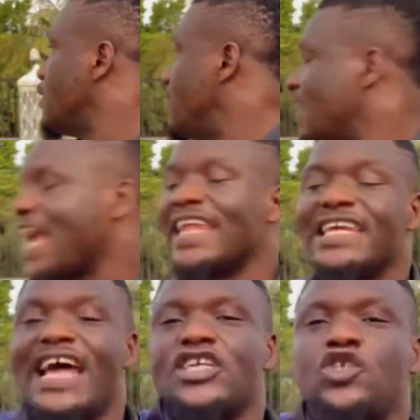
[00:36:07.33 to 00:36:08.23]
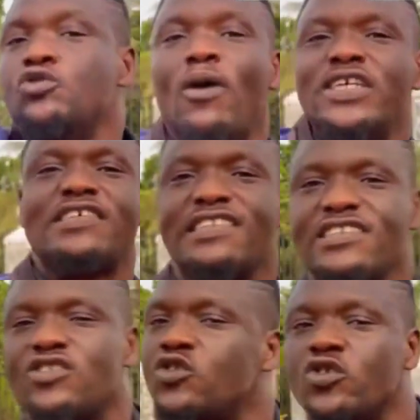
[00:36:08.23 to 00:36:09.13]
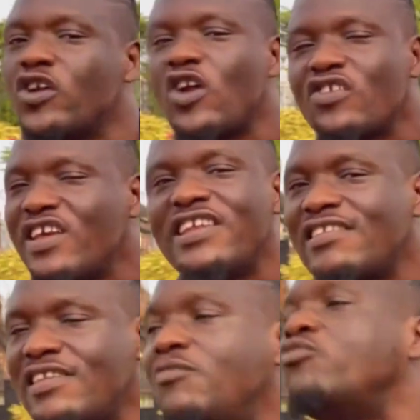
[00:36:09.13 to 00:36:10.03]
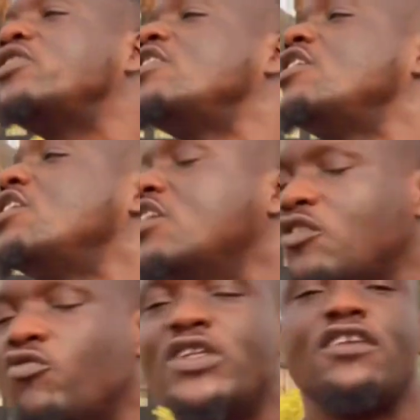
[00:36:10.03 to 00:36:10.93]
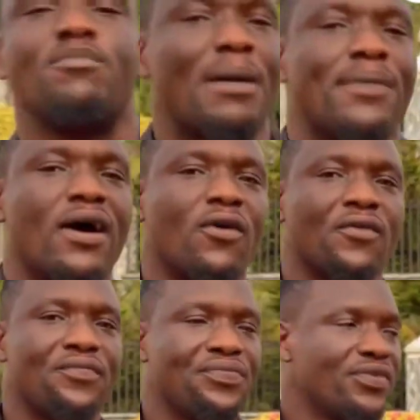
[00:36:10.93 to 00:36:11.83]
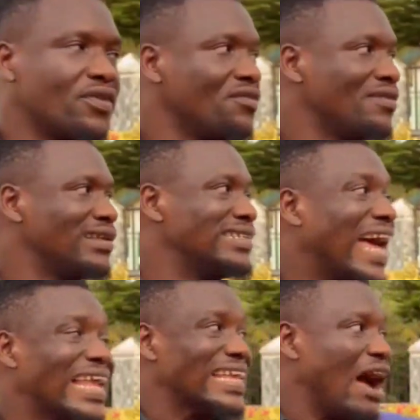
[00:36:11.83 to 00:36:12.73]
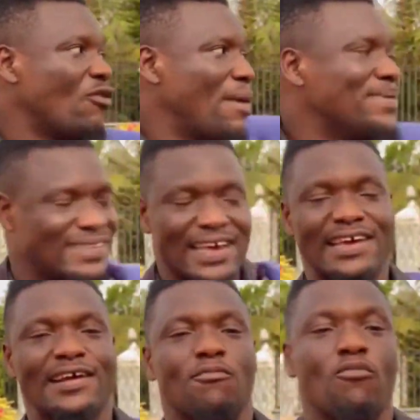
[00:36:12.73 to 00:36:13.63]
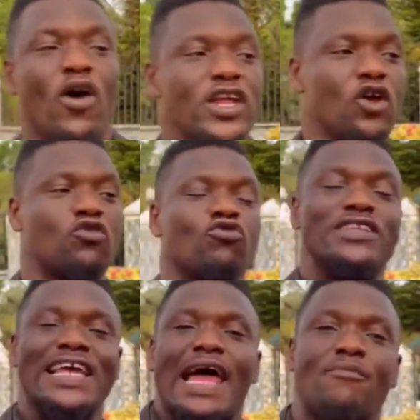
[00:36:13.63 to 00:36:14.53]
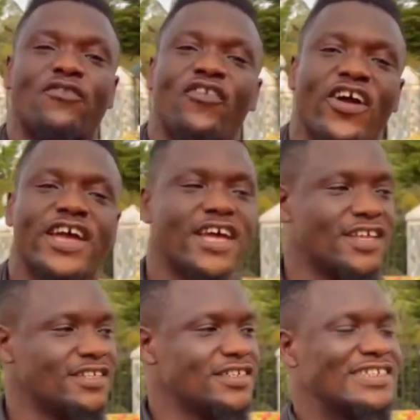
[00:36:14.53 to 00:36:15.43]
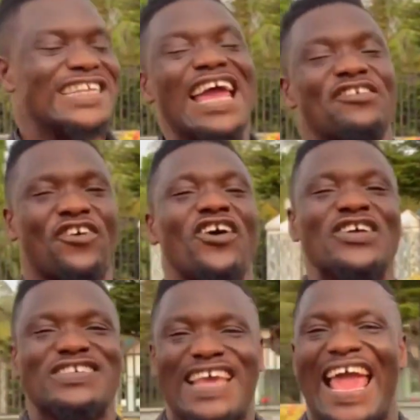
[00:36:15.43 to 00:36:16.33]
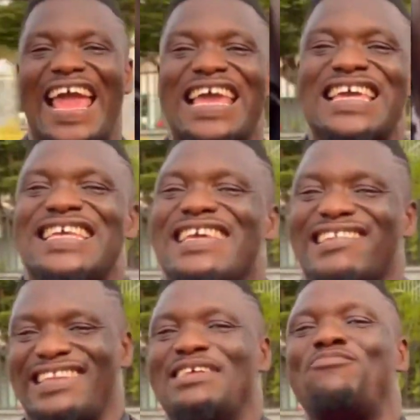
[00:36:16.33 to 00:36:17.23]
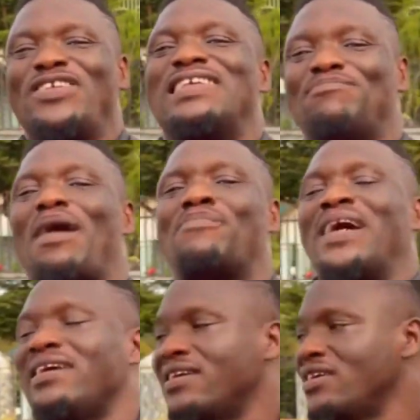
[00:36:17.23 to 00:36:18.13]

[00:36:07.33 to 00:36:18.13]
They get the dash you money since you not to say they sleep with you, with your papa. Oh. Now where be say money not today like before again. Now you come to say it is sleep with your papa.